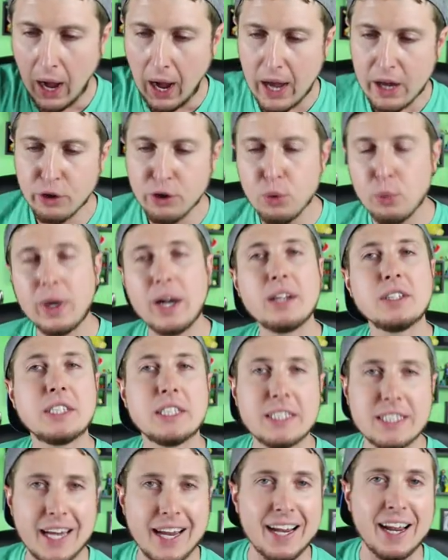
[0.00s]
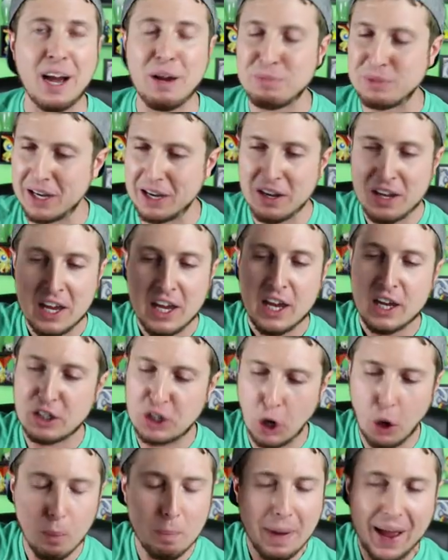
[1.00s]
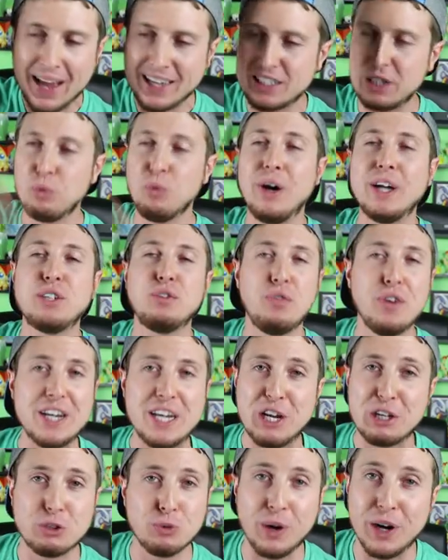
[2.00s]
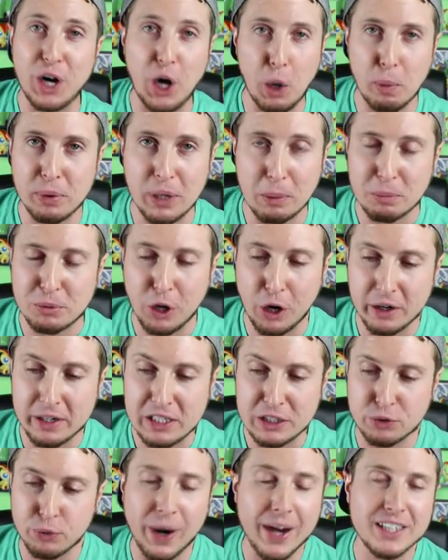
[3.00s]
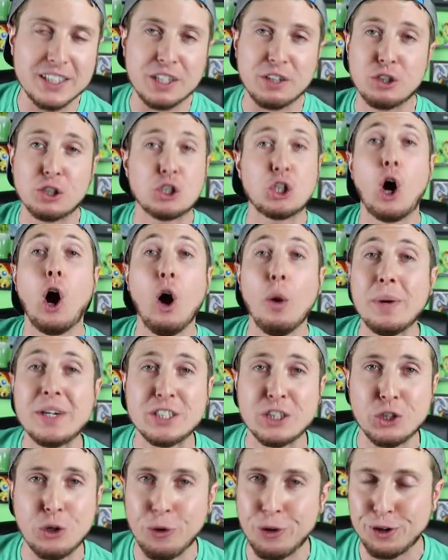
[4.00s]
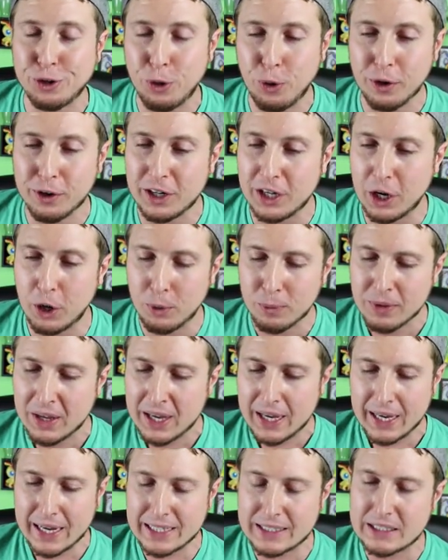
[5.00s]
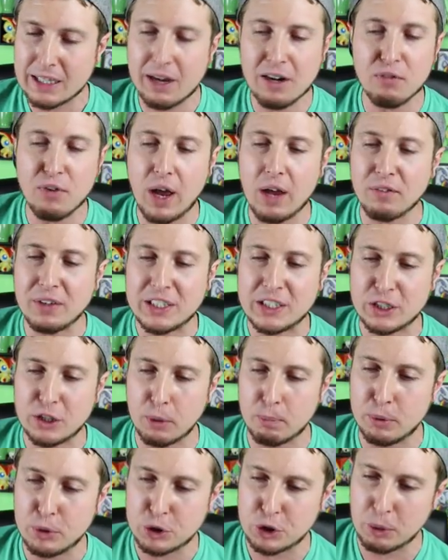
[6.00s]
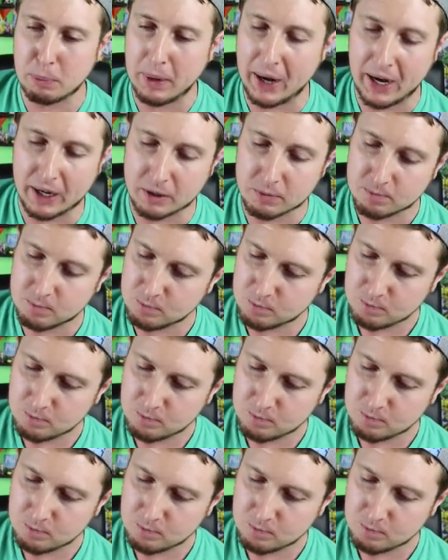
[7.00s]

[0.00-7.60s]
I don't know what else to say. I'm t go back and watch videos where I open up Guardians Rising. There's always an Oricorio inside of every single booster pack.